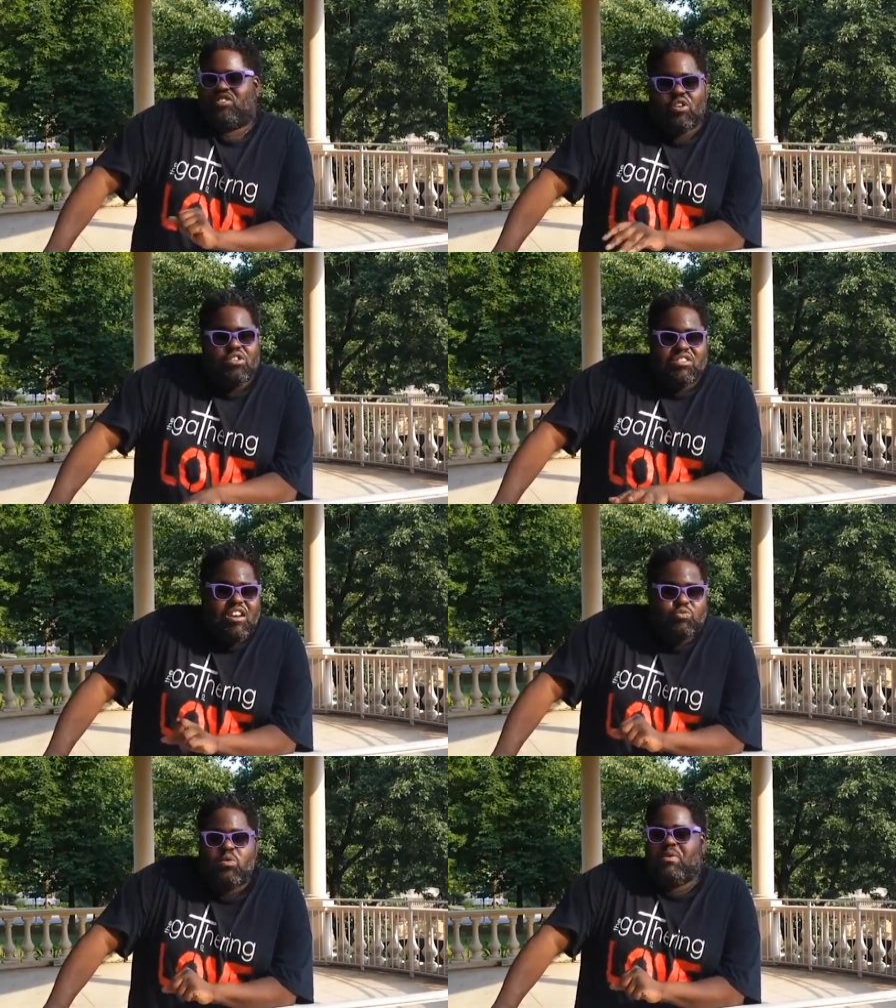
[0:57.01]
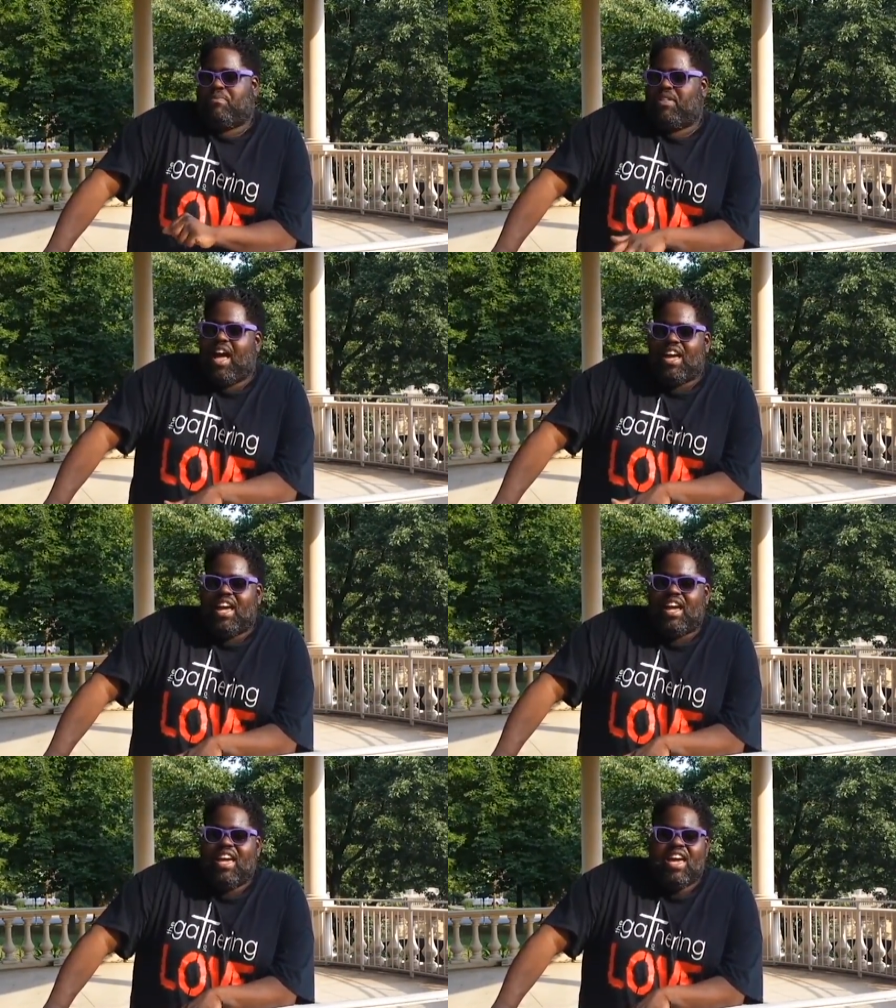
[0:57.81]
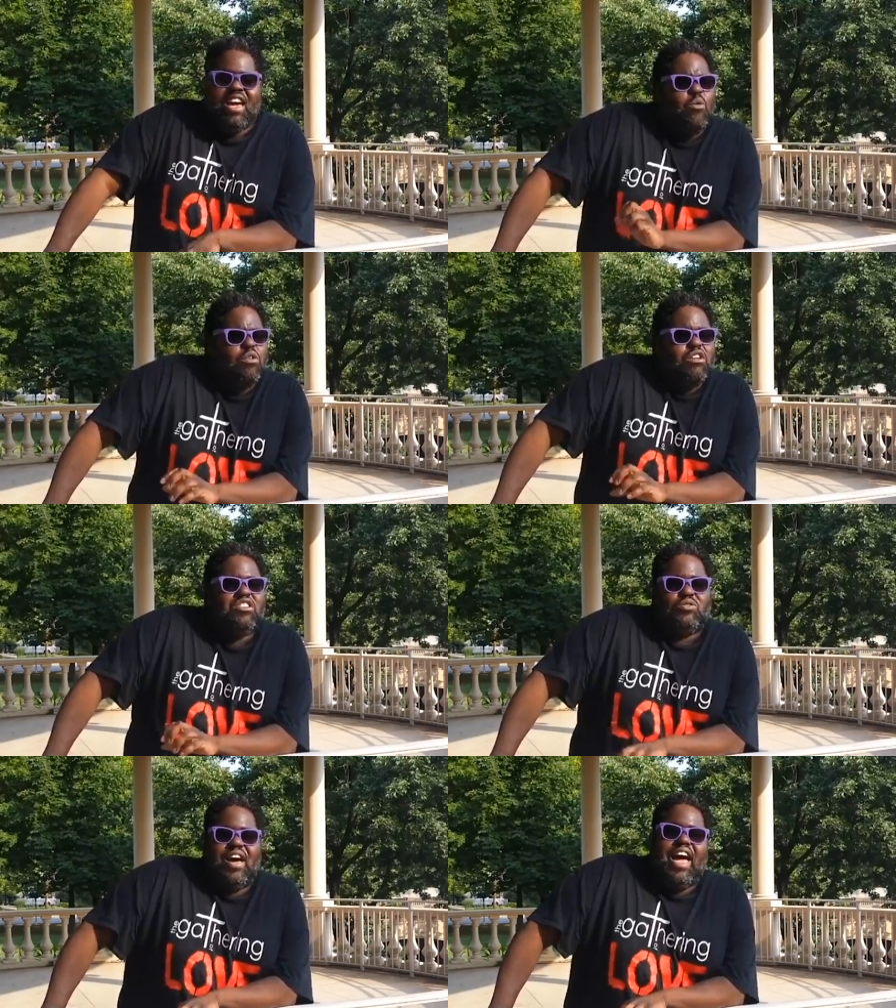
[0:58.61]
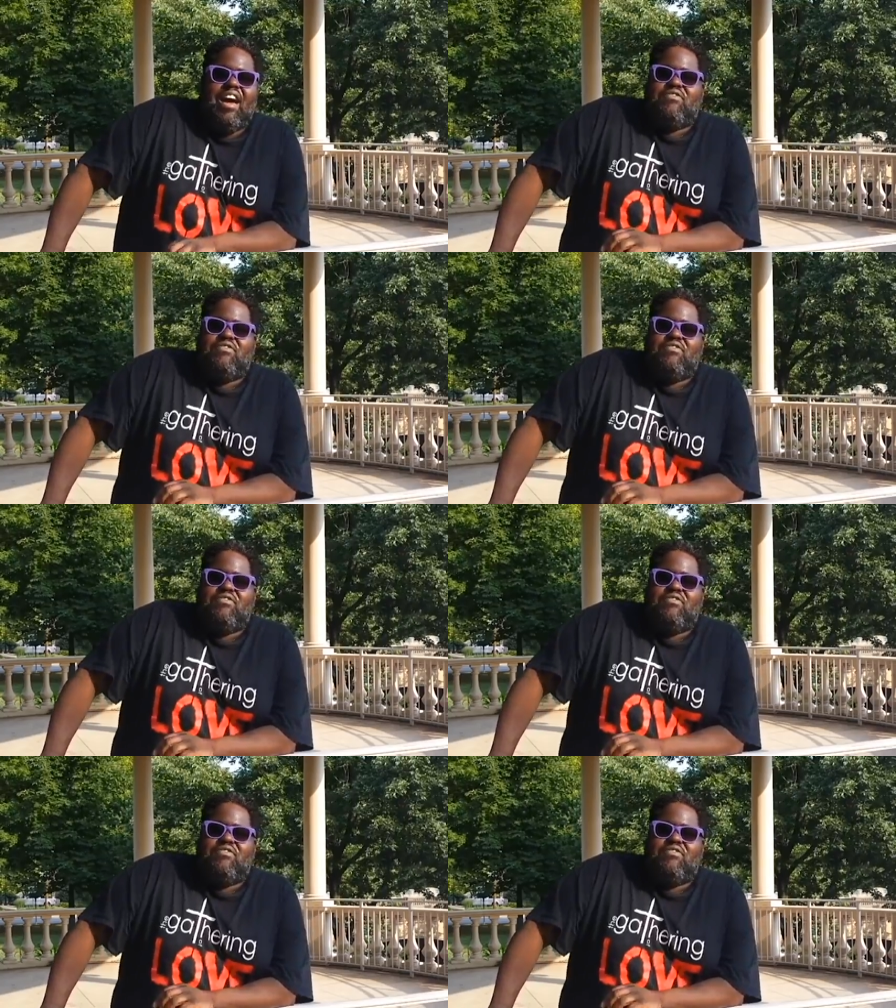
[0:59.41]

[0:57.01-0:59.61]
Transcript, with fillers: The Souldaires will be playing, and we'll also